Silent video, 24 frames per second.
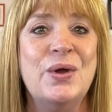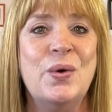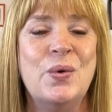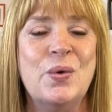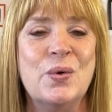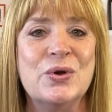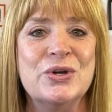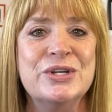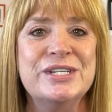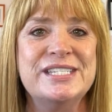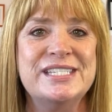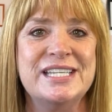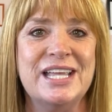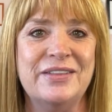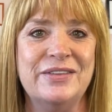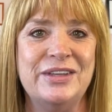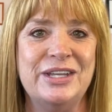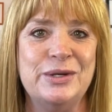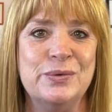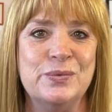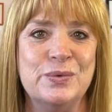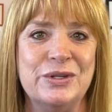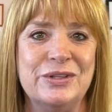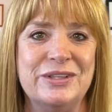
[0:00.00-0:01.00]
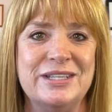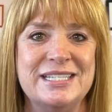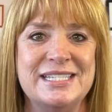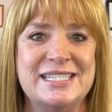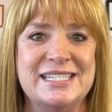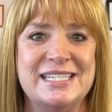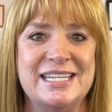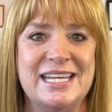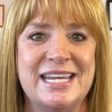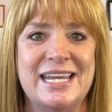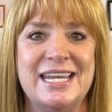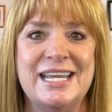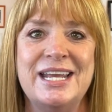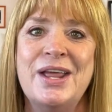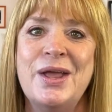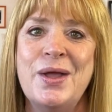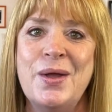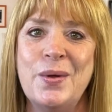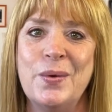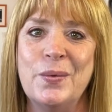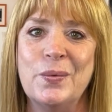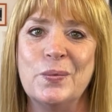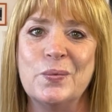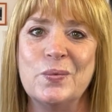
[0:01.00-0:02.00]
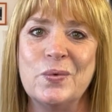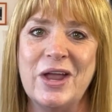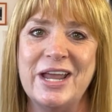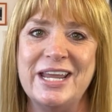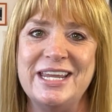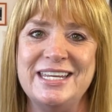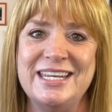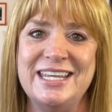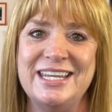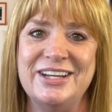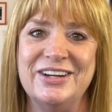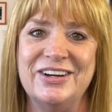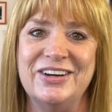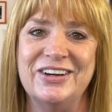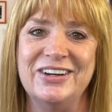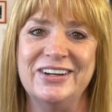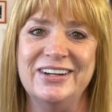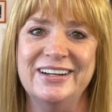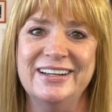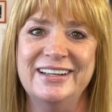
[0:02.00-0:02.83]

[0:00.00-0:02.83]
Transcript: or selling real estate right here.